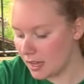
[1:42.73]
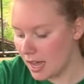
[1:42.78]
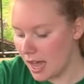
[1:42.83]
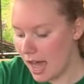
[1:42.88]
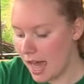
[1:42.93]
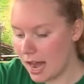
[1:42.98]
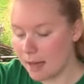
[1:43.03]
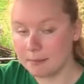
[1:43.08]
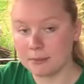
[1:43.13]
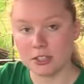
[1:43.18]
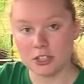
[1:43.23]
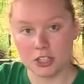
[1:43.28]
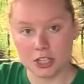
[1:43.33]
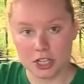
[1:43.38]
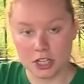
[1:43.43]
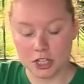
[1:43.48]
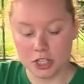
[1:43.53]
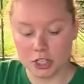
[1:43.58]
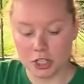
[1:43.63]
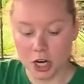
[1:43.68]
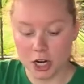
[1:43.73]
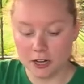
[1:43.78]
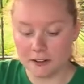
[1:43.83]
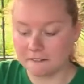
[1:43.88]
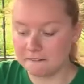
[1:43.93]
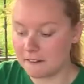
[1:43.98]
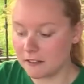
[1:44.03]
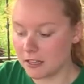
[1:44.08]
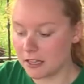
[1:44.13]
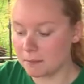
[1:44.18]
And I'm just going to start
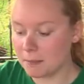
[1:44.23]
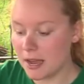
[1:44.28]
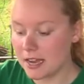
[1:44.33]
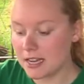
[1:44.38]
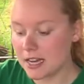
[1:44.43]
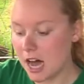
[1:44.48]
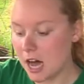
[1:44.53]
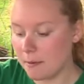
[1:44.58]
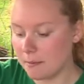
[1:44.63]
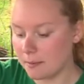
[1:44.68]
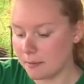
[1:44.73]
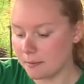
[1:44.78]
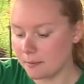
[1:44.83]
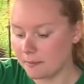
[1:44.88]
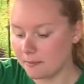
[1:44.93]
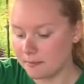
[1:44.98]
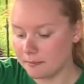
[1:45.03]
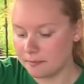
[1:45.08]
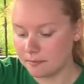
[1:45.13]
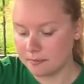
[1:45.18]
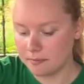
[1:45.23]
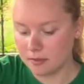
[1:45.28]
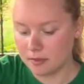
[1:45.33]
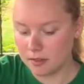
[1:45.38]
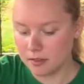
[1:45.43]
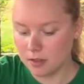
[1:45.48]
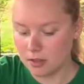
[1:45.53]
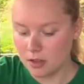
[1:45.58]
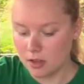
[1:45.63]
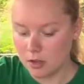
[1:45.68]
filling my cup
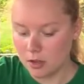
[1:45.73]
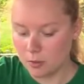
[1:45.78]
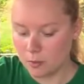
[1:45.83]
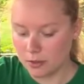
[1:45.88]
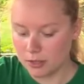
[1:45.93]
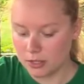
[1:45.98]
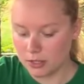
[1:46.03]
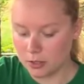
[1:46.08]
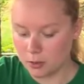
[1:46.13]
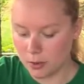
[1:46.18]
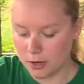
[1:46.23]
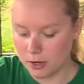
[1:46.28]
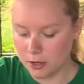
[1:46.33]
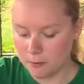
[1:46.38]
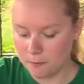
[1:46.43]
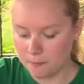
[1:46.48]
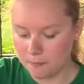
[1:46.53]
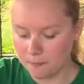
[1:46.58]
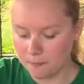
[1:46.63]
with soil.